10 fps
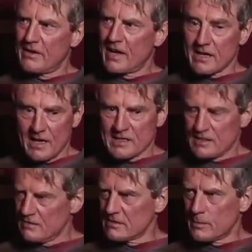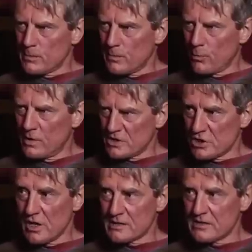And that guy killed him. One
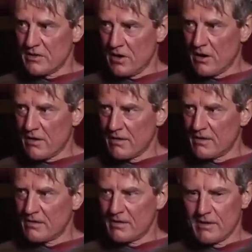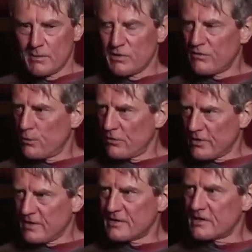shot to the heart before
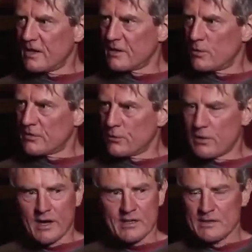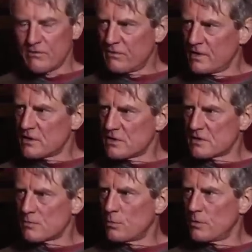the Taekwondo guy could even finish
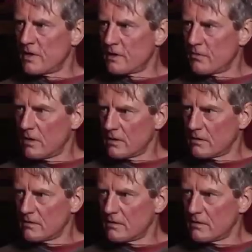his warning, right?